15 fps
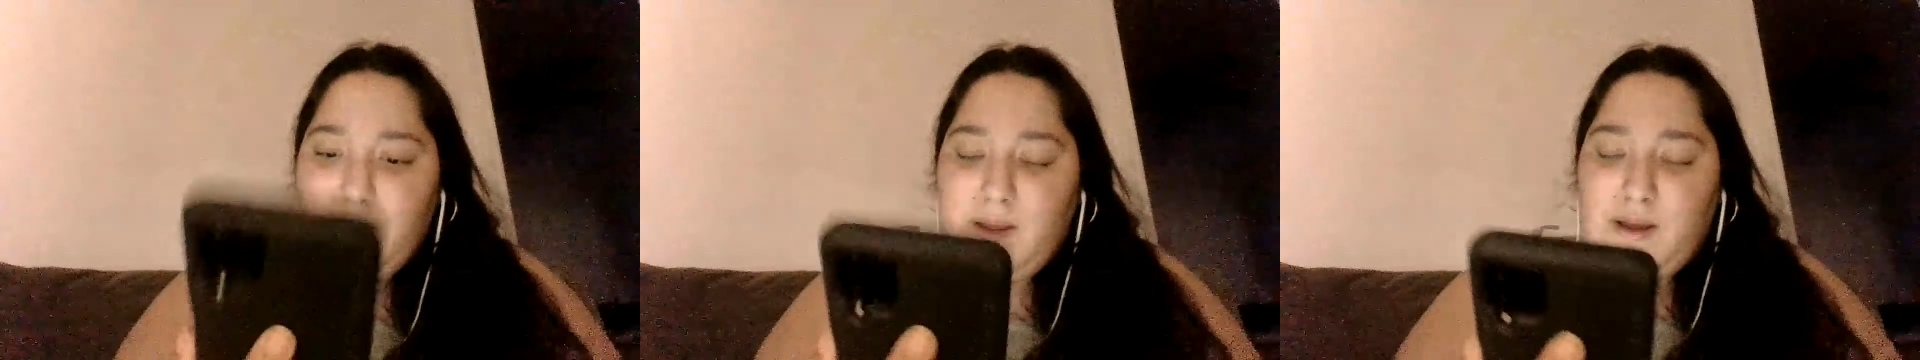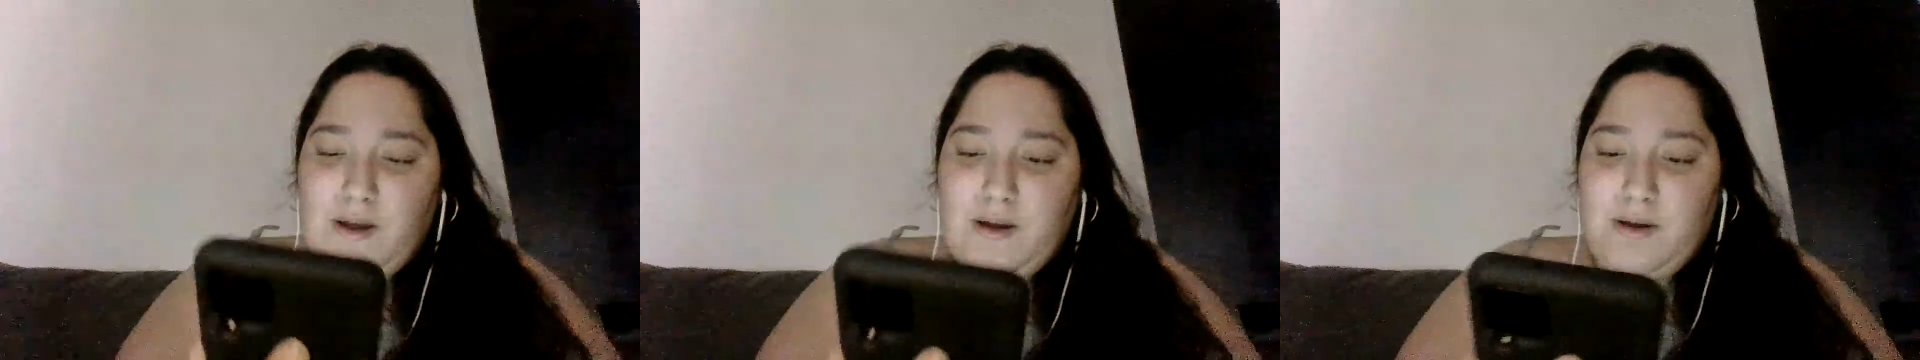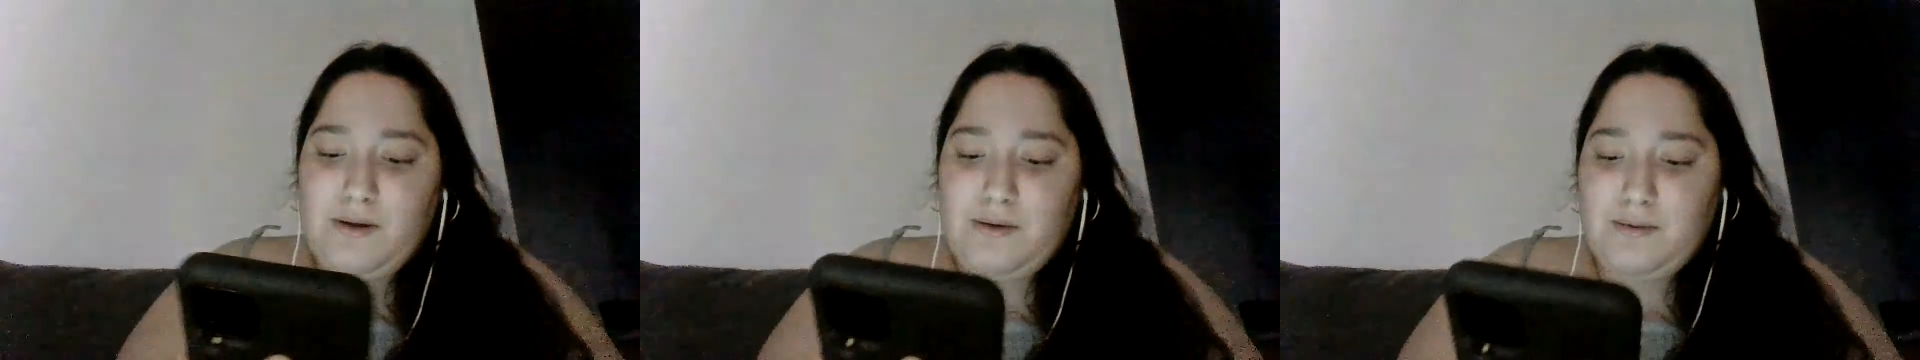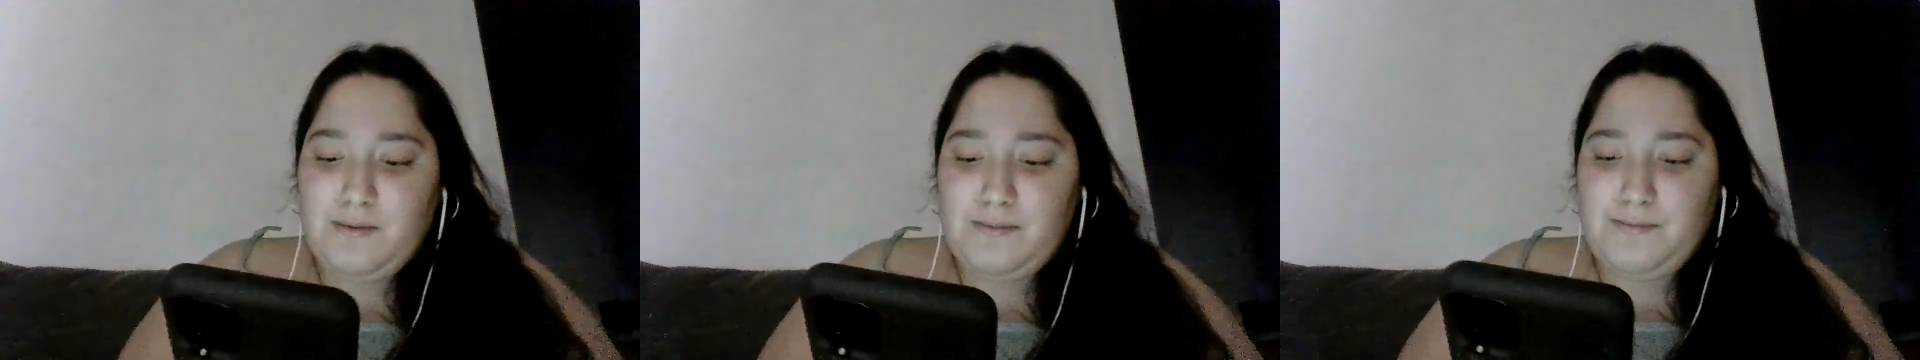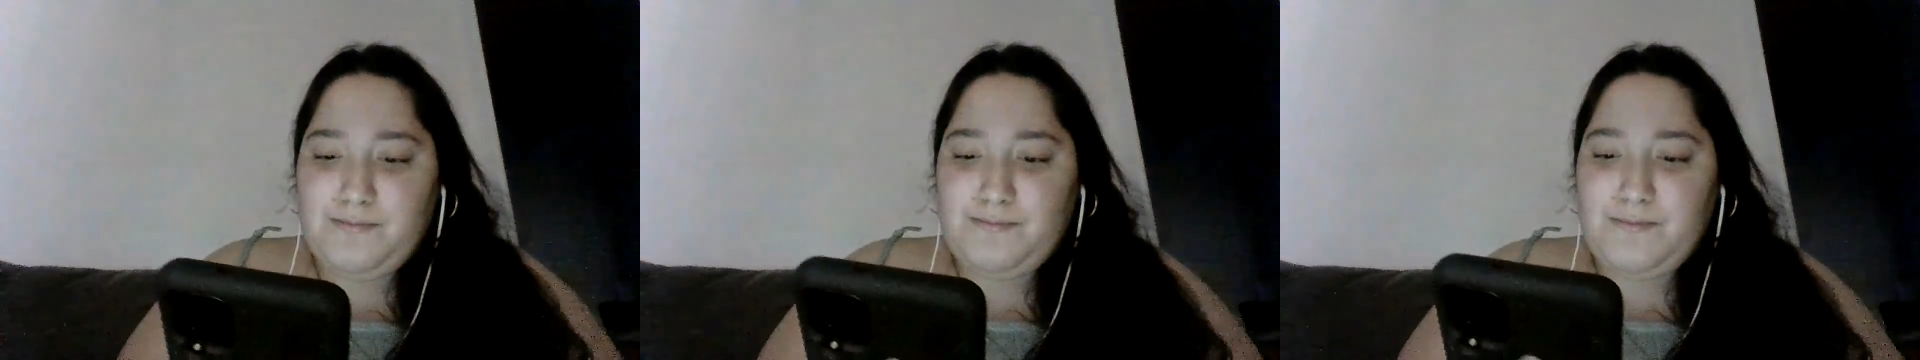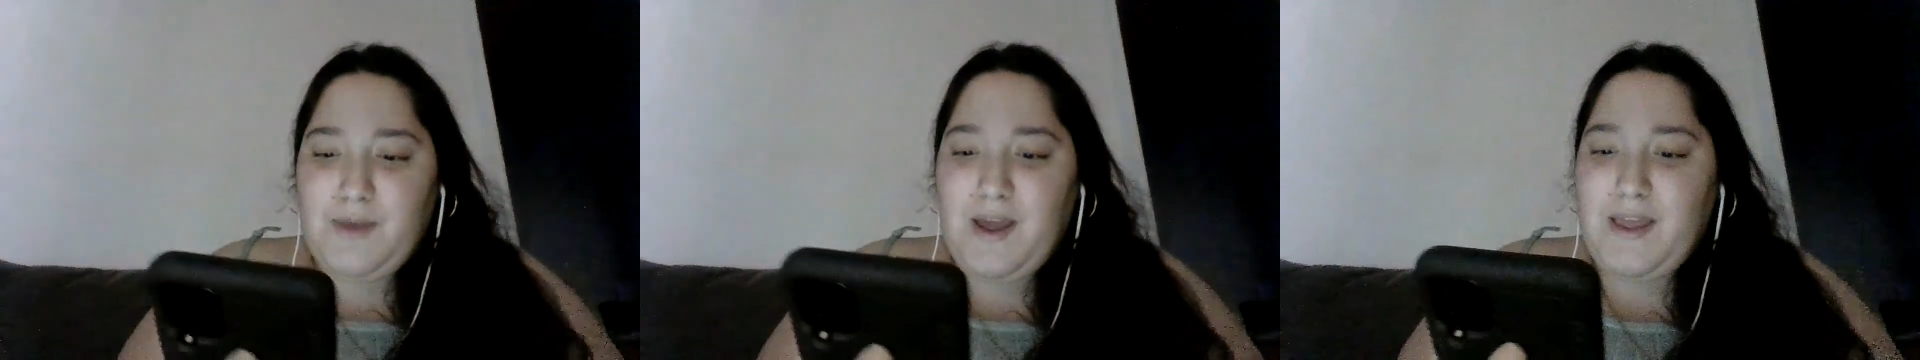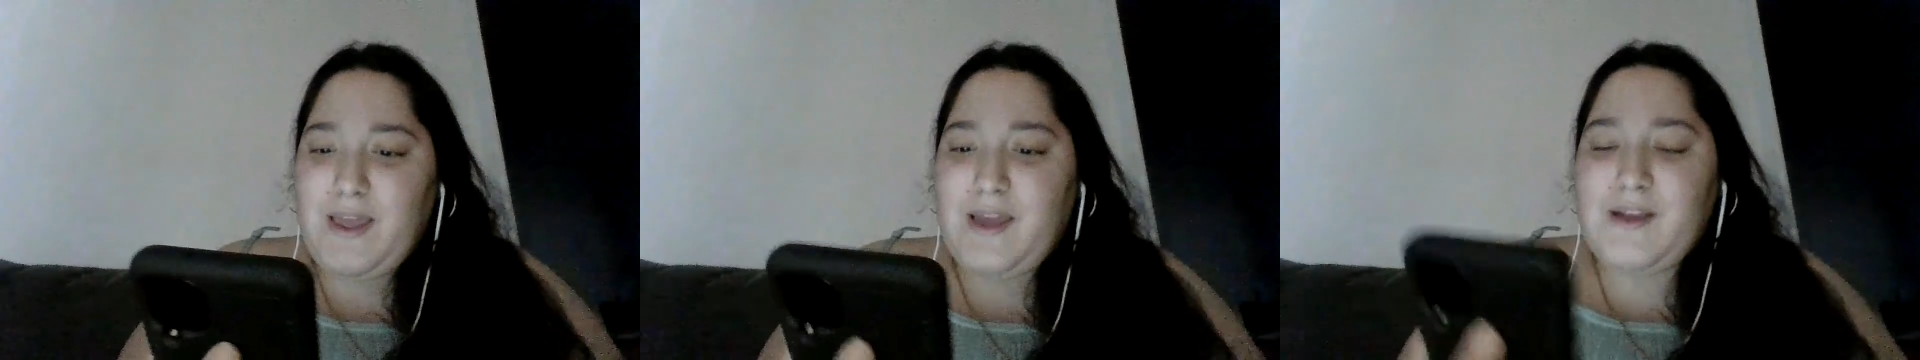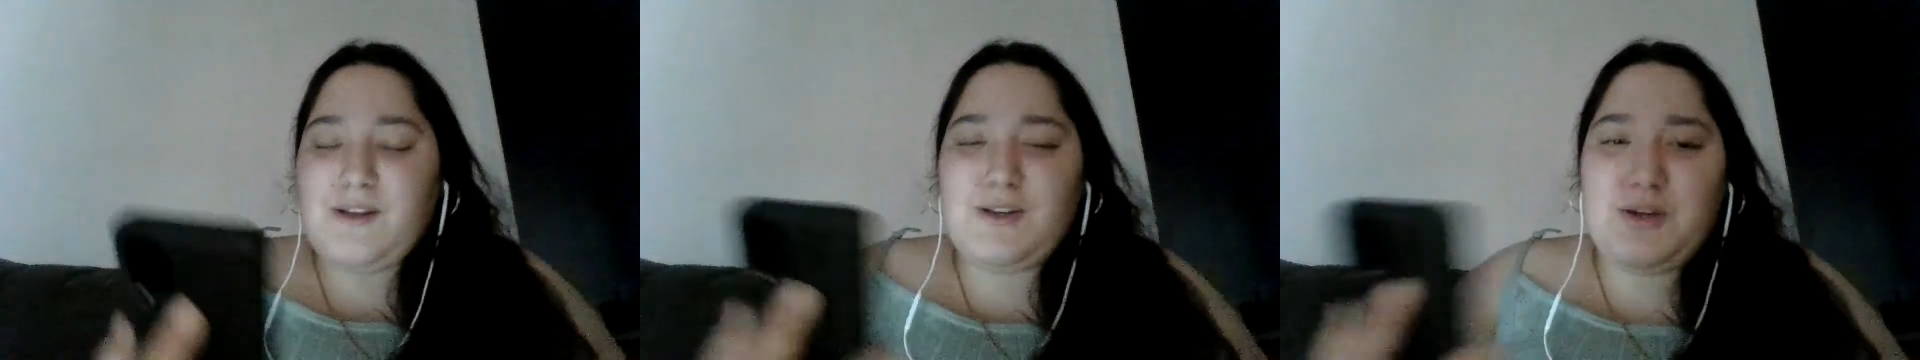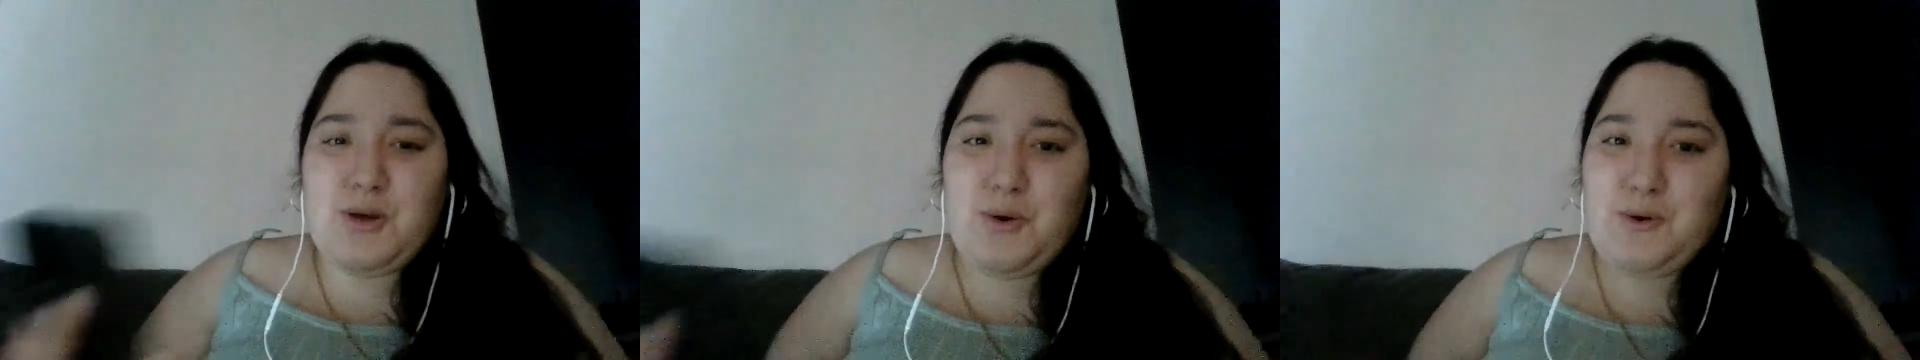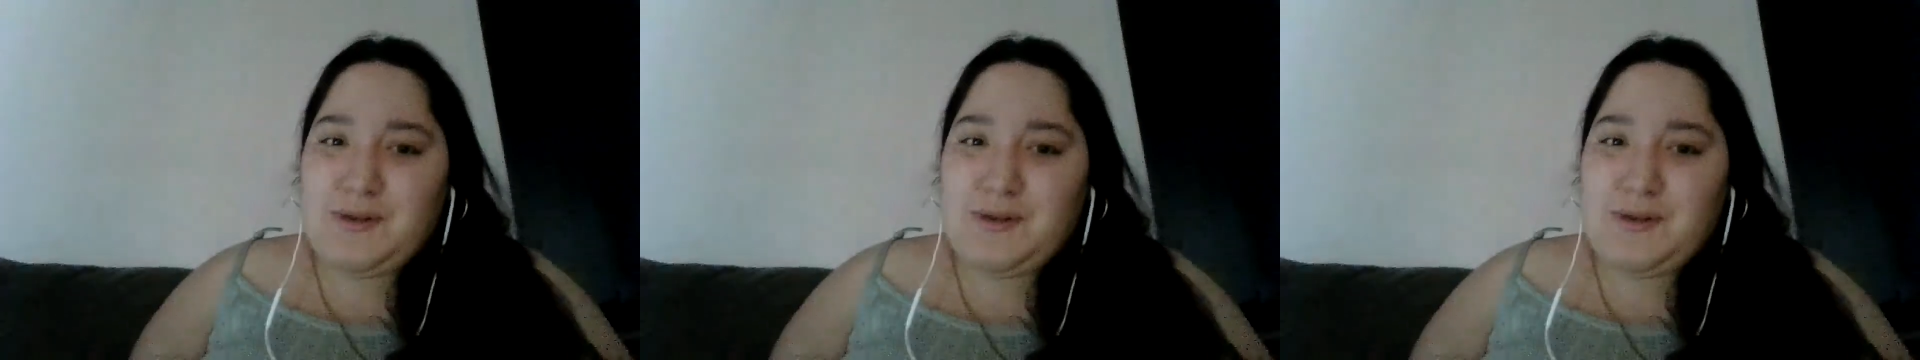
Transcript: Um, I can't show